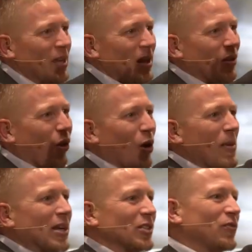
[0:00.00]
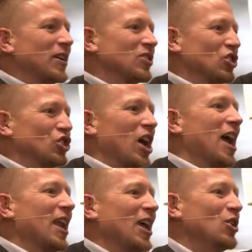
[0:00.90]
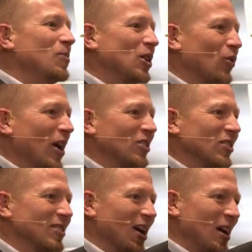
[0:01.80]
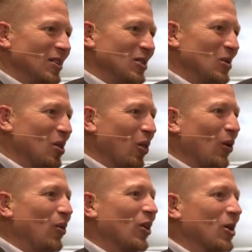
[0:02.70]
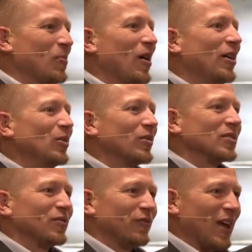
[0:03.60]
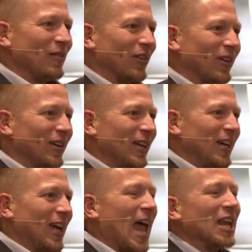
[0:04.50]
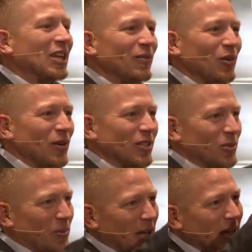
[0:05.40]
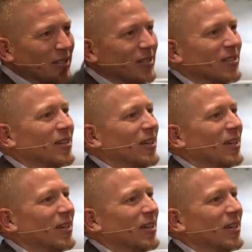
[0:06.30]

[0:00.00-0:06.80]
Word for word: The Lord make his face to shine on you and be gracious unto you. The Lord look upon you with his favor and give you his peace.